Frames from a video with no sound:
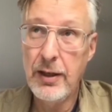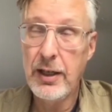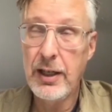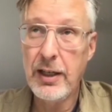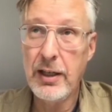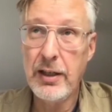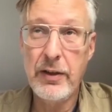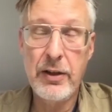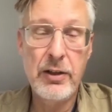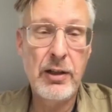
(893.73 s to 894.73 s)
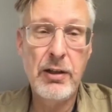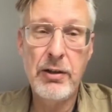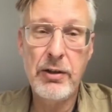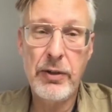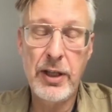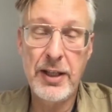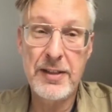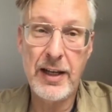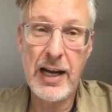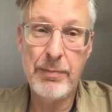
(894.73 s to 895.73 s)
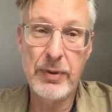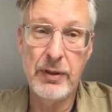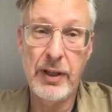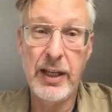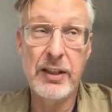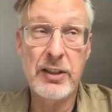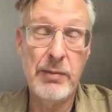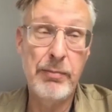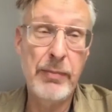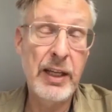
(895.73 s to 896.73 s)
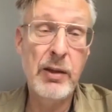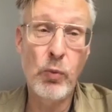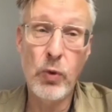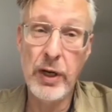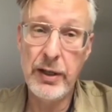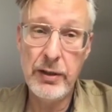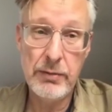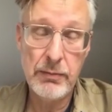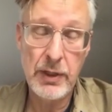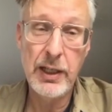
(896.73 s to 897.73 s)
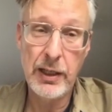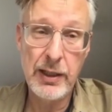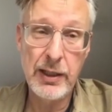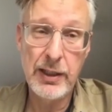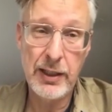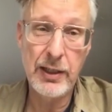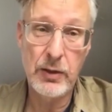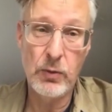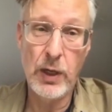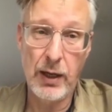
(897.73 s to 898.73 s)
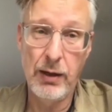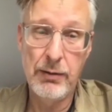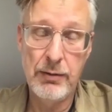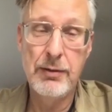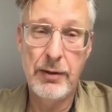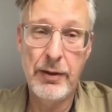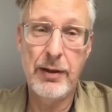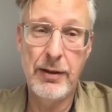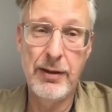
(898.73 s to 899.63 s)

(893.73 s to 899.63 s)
uh, there are a lot of things that happened that actually made the war end, and I think it ended well. The,